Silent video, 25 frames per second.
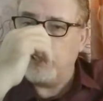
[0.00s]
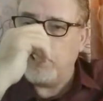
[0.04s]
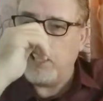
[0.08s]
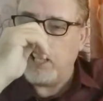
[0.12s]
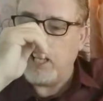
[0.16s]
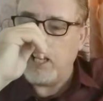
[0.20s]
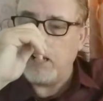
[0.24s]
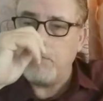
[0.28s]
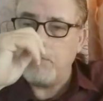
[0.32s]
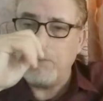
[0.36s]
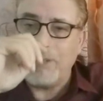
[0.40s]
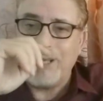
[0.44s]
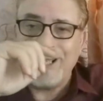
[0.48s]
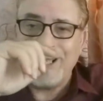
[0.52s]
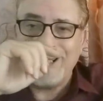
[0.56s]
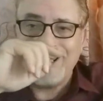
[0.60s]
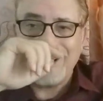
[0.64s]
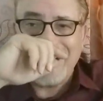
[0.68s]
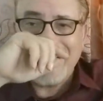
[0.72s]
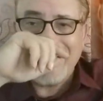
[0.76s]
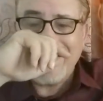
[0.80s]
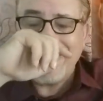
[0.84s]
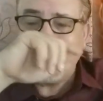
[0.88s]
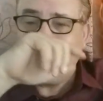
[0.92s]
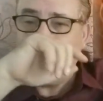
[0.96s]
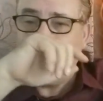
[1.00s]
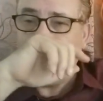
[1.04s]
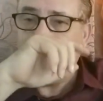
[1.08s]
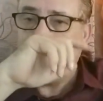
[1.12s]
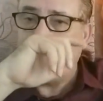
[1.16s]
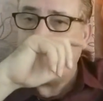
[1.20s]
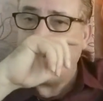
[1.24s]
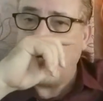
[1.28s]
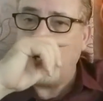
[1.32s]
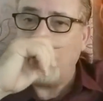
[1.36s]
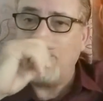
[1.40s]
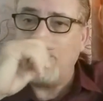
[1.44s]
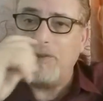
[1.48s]
name because I had to go in
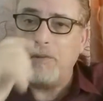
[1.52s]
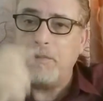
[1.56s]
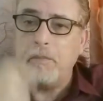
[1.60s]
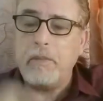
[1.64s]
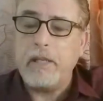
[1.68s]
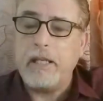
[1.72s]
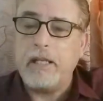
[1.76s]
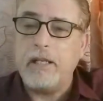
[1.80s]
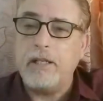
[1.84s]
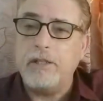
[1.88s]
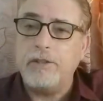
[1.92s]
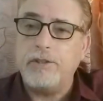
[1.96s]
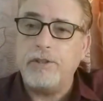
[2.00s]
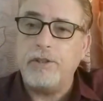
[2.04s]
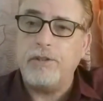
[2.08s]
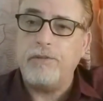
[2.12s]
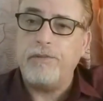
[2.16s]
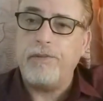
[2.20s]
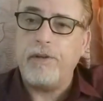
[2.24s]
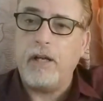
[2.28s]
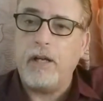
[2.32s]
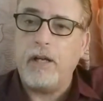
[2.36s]
front of him because of